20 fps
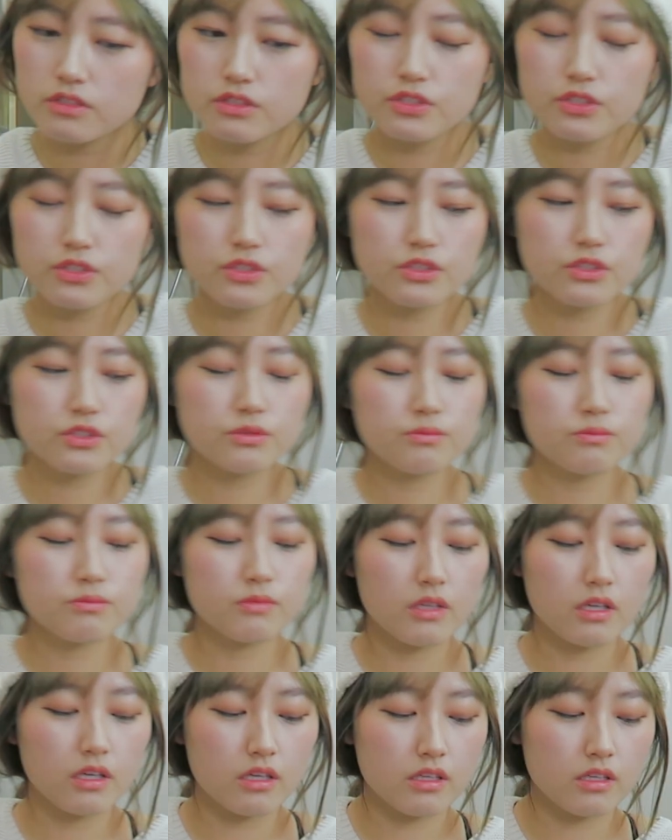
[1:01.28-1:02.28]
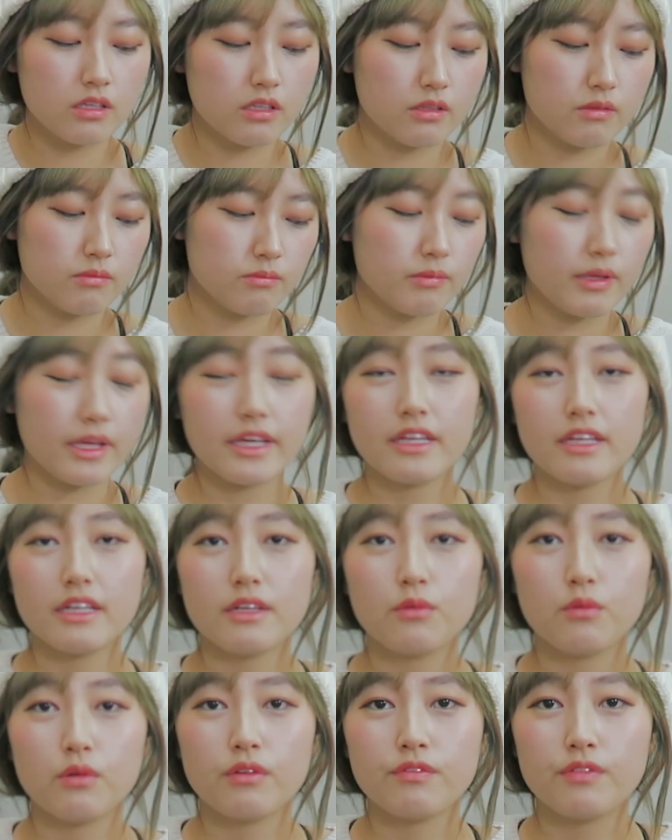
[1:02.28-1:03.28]
to make
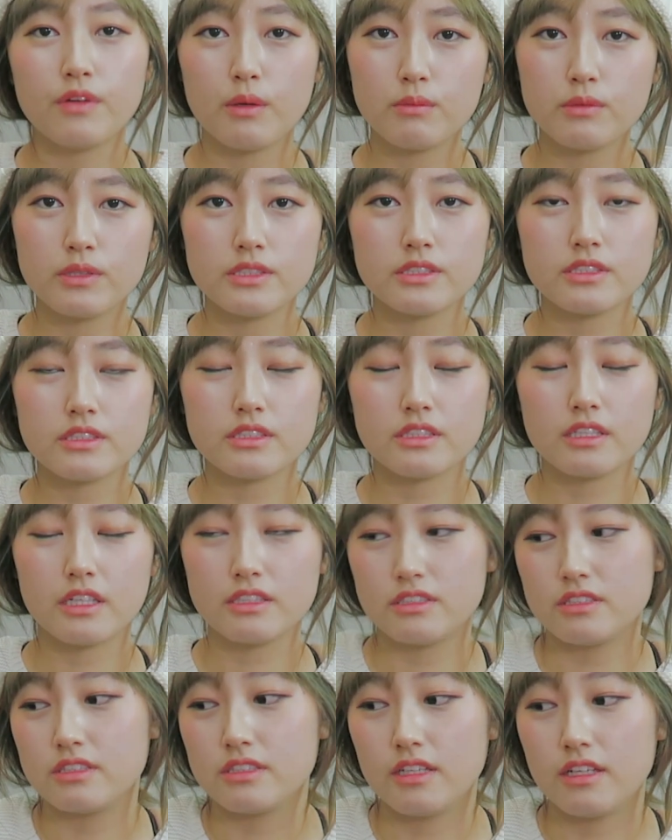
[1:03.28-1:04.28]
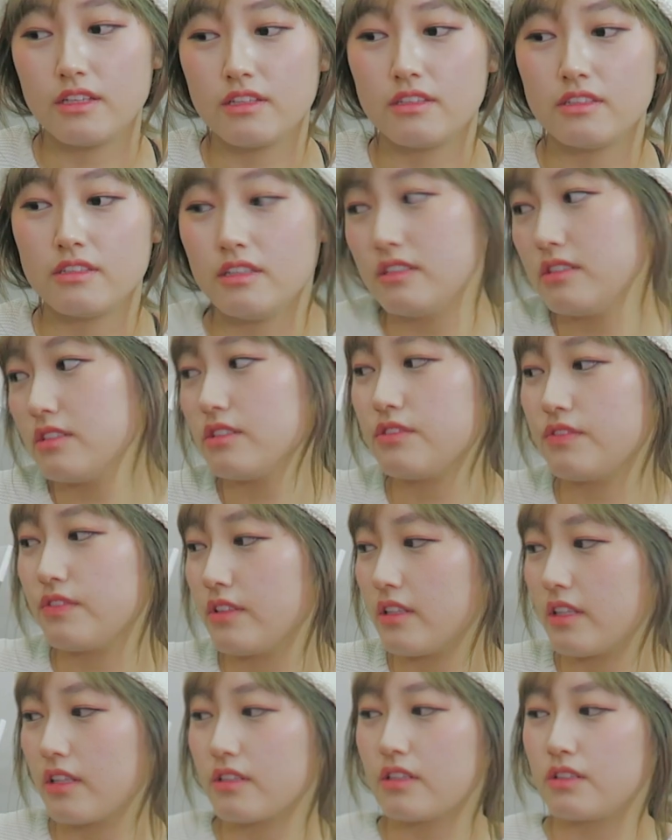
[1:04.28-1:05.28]
it when families get together. I just
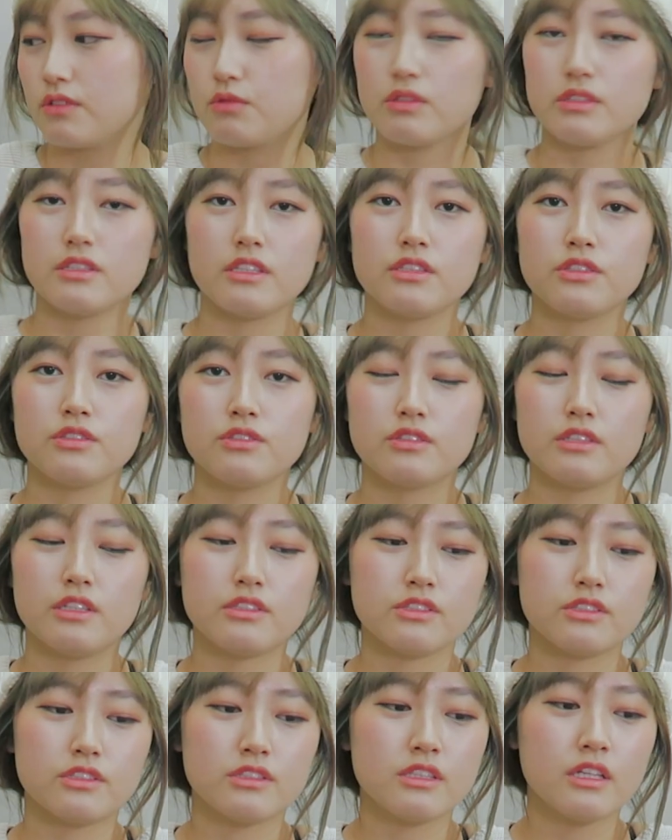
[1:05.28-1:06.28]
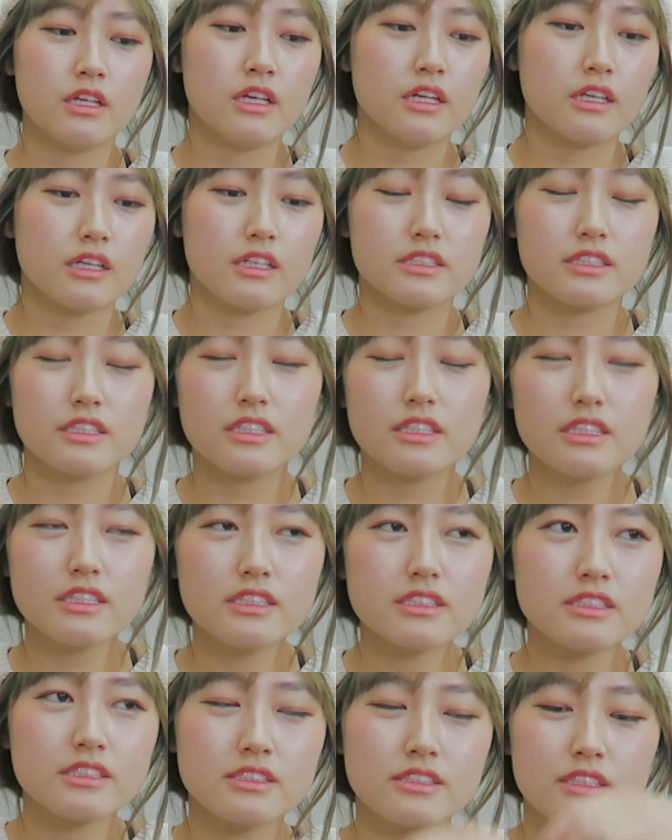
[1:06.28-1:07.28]
feel like that's what they do. They just, because it
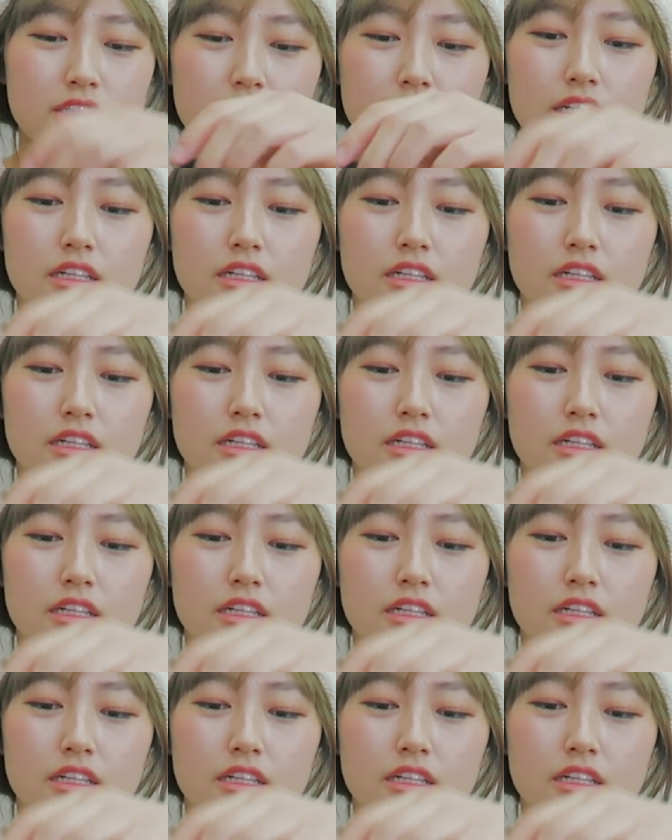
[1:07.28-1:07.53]
is